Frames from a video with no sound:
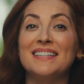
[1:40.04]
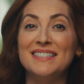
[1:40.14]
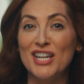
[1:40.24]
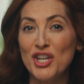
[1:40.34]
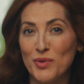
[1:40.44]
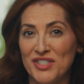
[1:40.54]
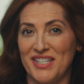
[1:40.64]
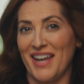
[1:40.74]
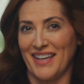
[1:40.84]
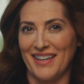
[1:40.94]
continuous
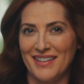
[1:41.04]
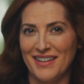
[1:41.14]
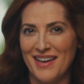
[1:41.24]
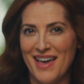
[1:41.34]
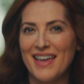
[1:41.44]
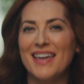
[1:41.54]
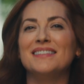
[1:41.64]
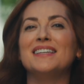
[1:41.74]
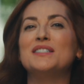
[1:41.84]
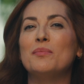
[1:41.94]
study can
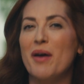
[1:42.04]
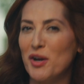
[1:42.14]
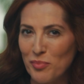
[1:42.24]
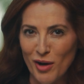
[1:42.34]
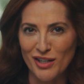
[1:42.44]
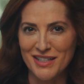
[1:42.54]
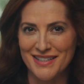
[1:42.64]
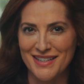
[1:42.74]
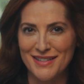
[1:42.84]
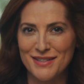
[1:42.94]
lead to better
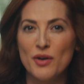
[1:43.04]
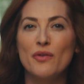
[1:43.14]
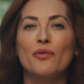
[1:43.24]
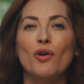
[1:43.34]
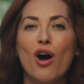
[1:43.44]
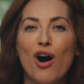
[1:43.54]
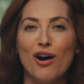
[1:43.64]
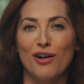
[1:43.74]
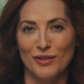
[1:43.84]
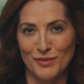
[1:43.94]
policies for all.